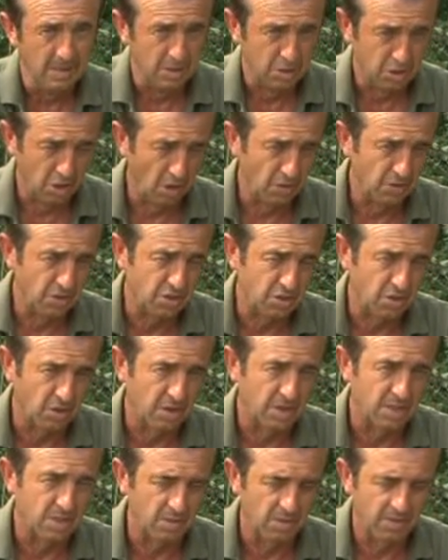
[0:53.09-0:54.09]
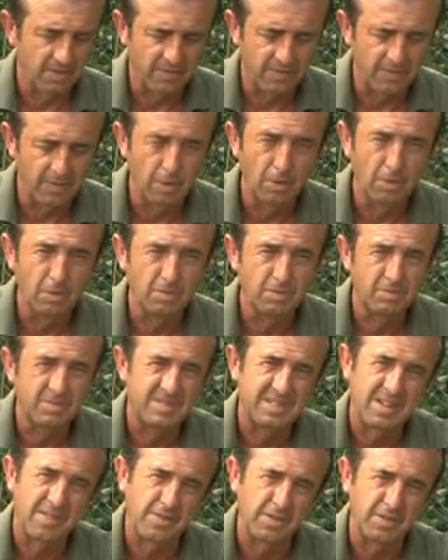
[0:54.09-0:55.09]
John's took it to a full
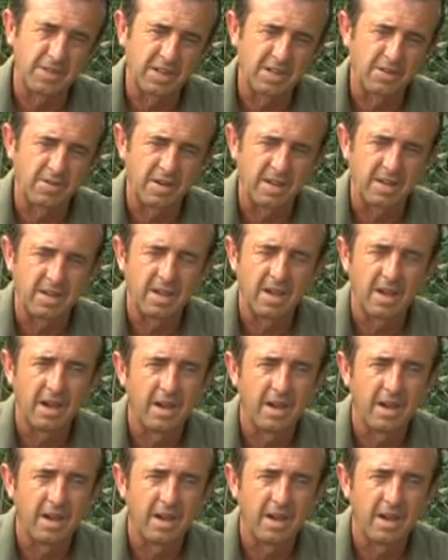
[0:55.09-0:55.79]
different degree.